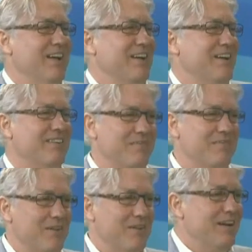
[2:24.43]
You know,
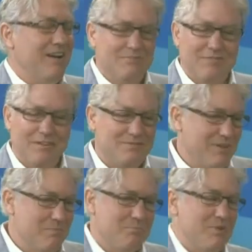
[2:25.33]
I'm, I'm,
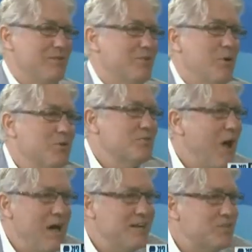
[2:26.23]
I'm being almost
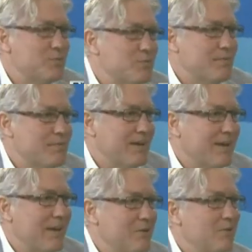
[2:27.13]
punished for being
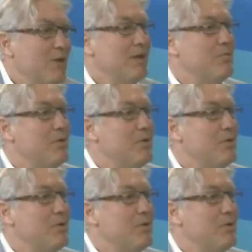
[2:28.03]
accountable.